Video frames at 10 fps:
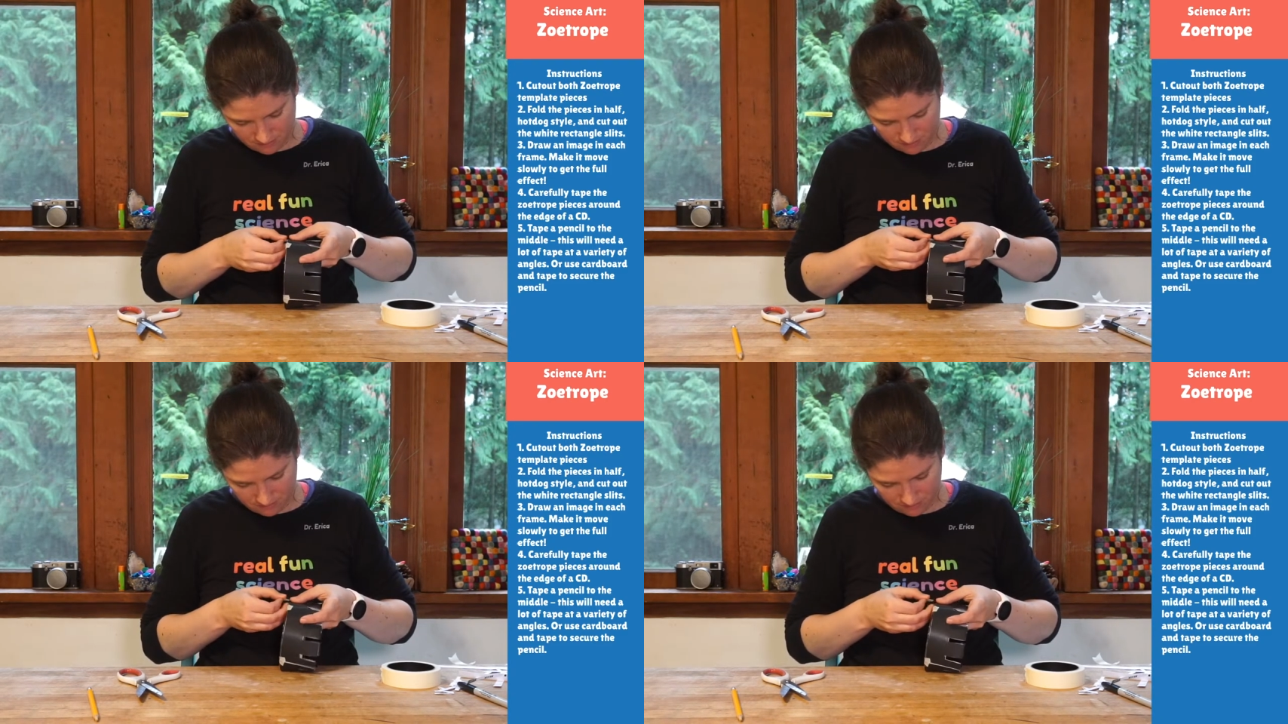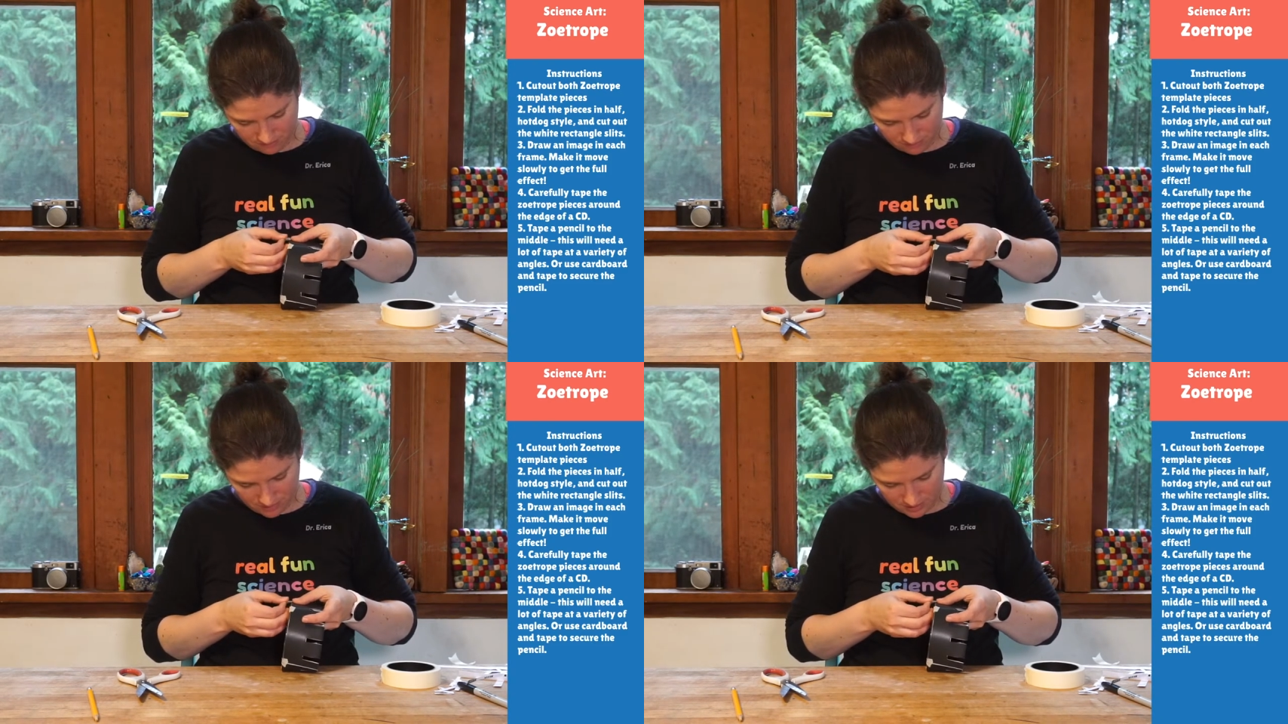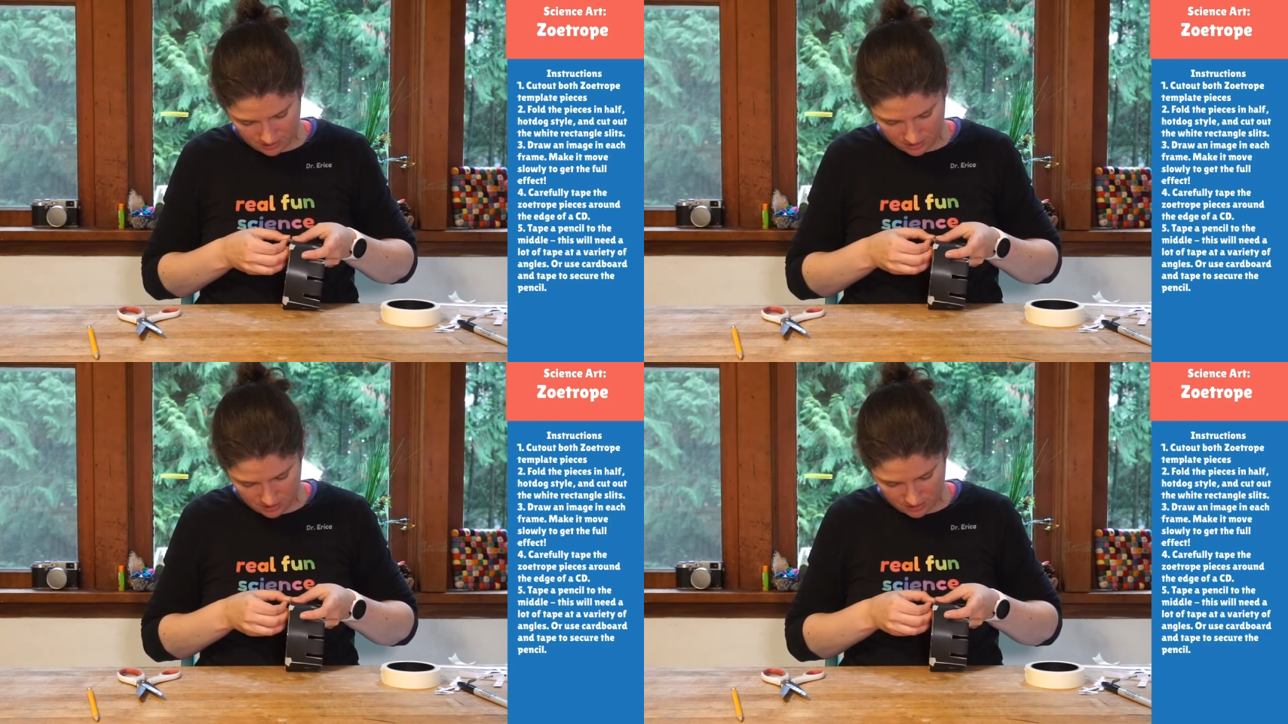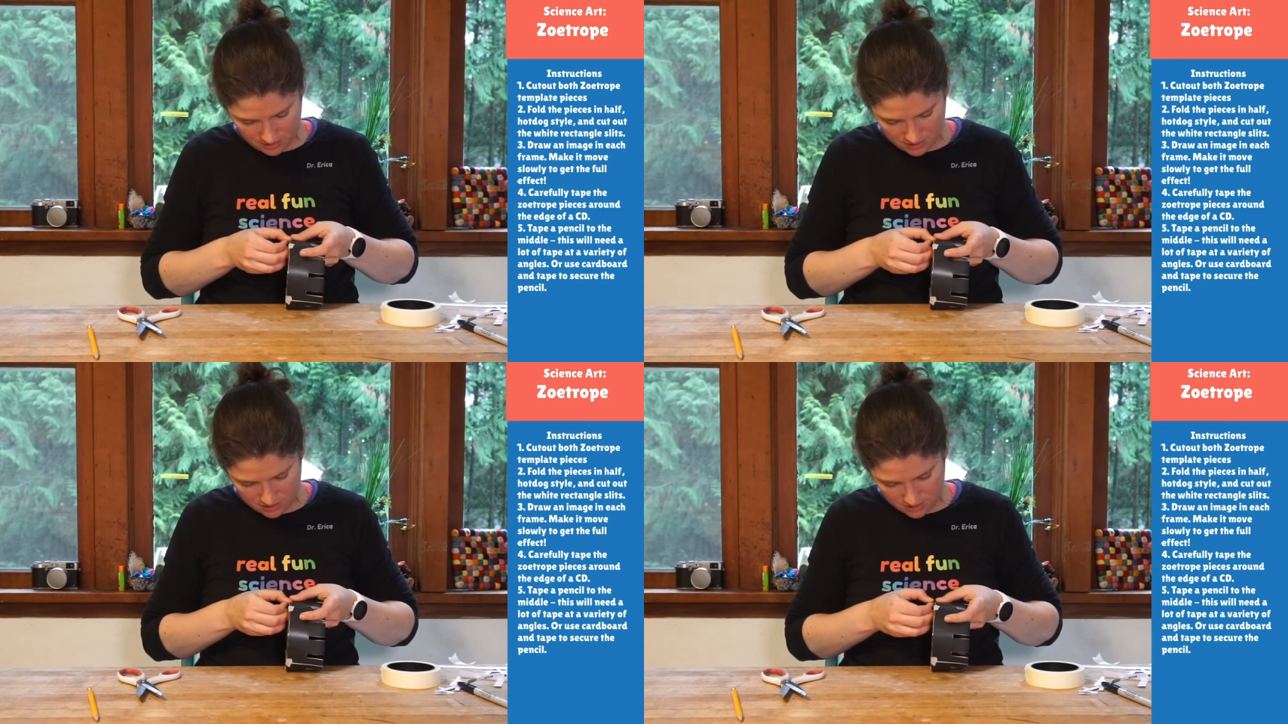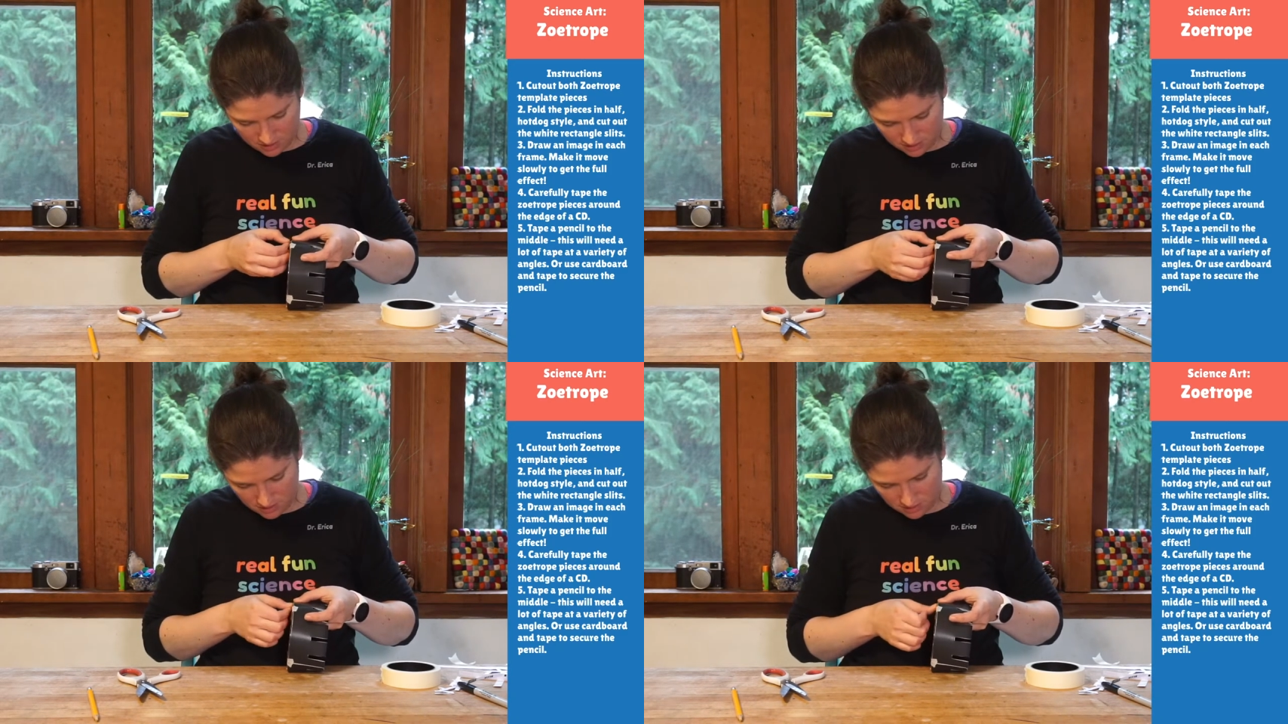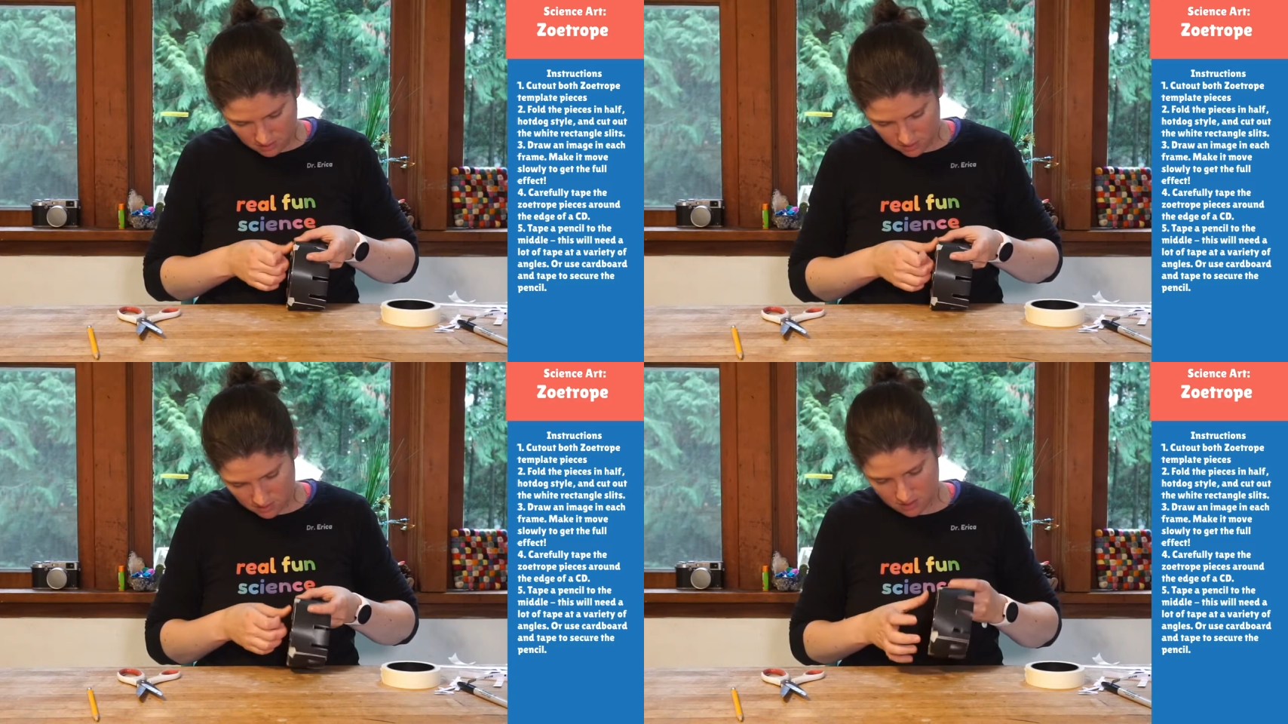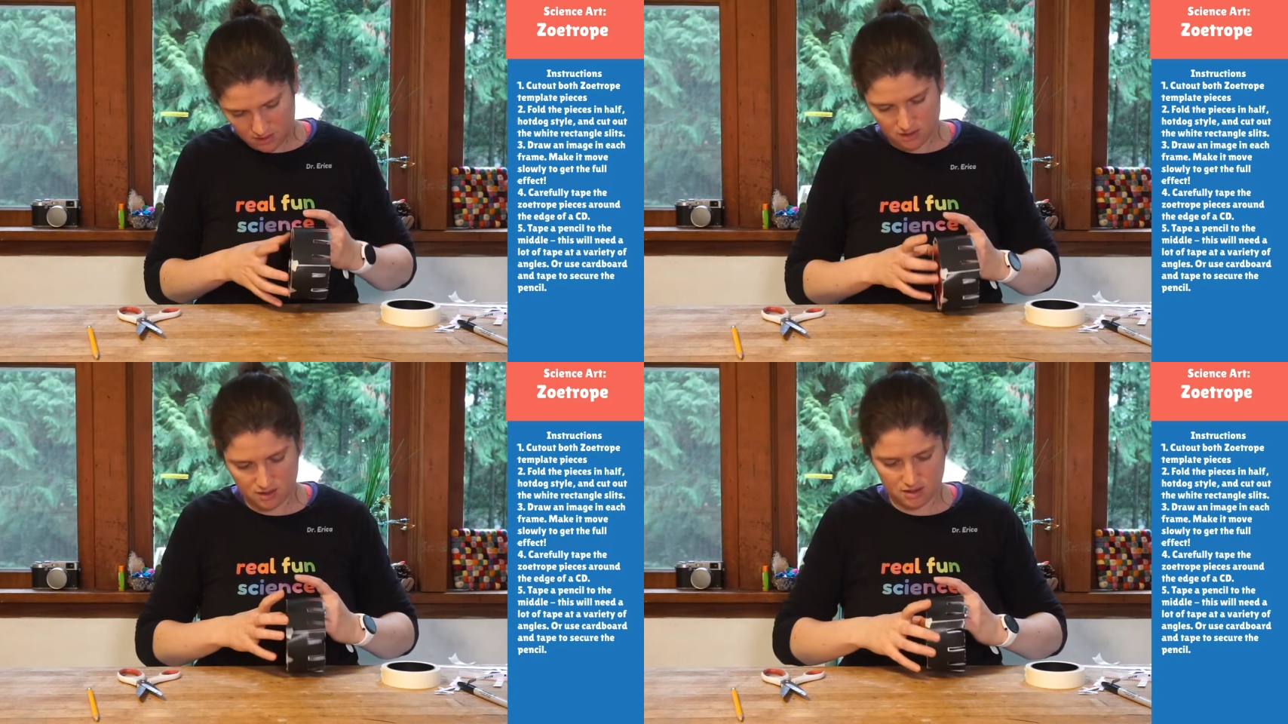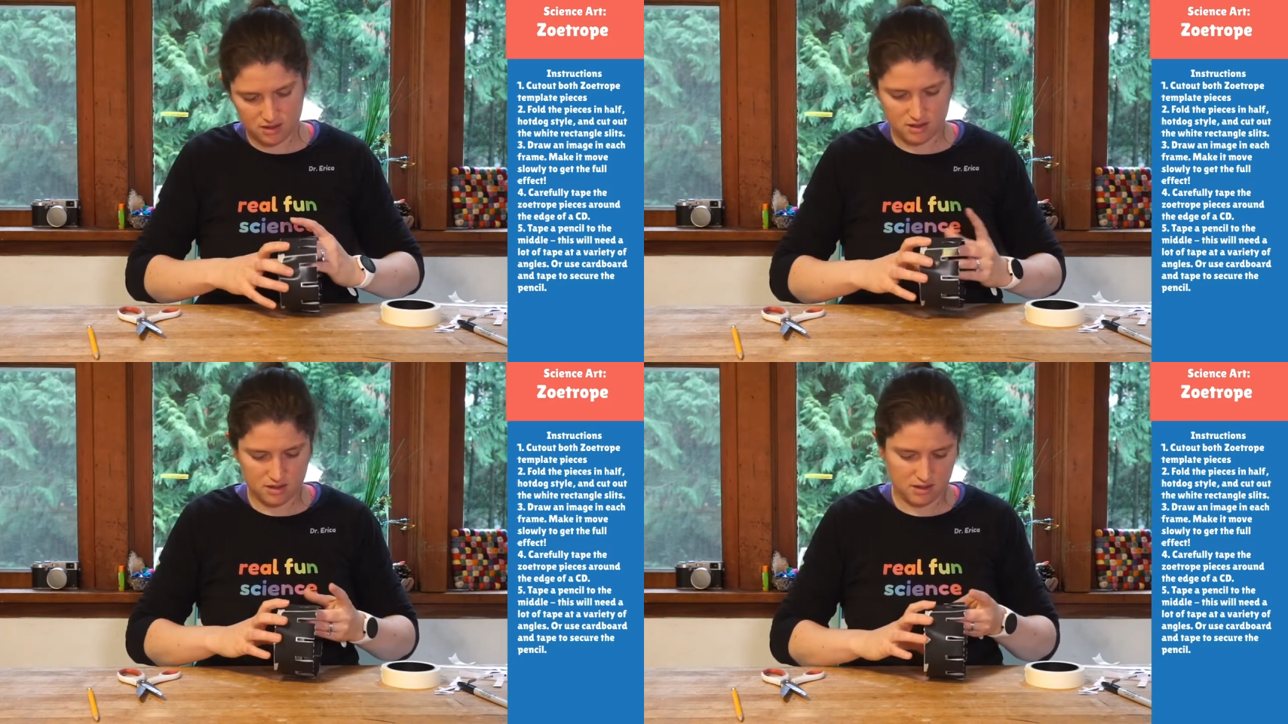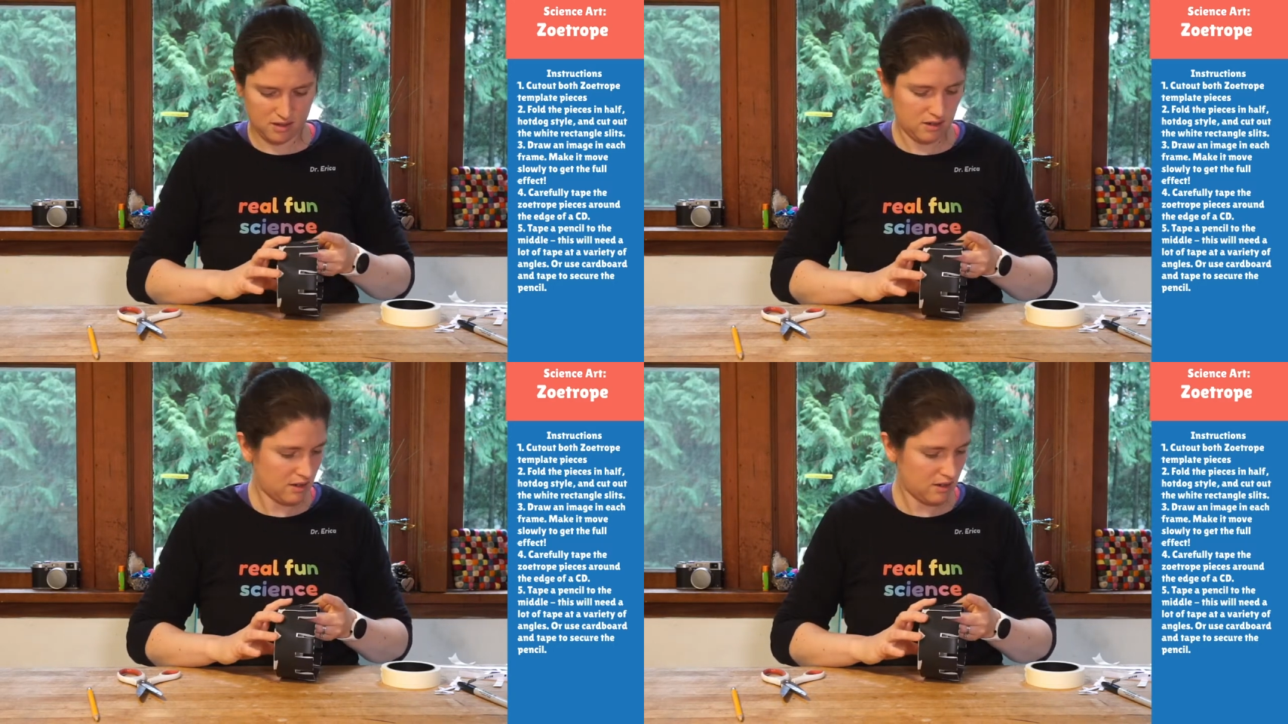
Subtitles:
No one is speaking in this clip.